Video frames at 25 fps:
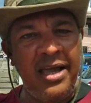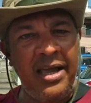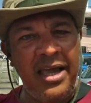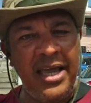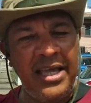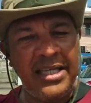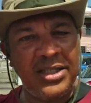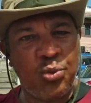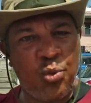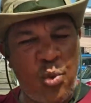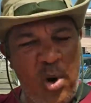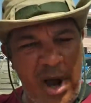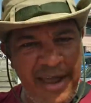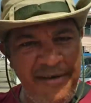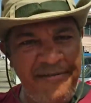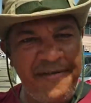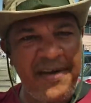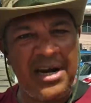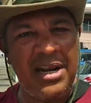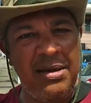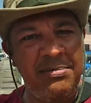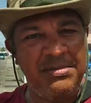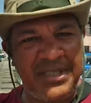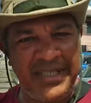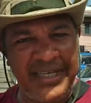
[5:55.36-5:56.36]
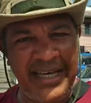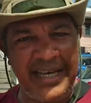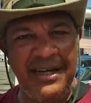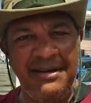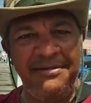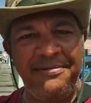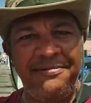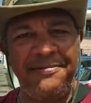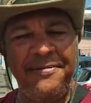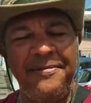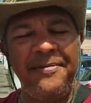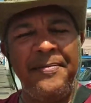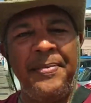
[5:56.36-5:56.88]
his wife and himself,
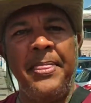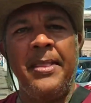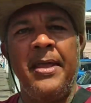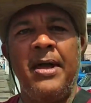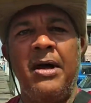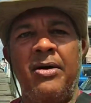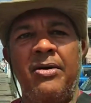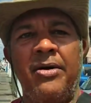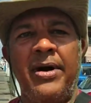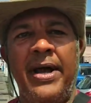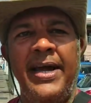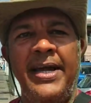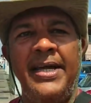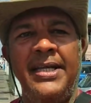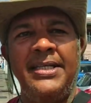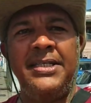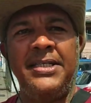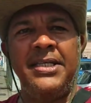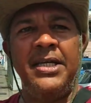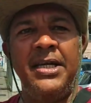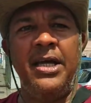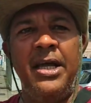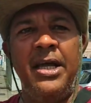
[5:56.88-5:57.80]
right?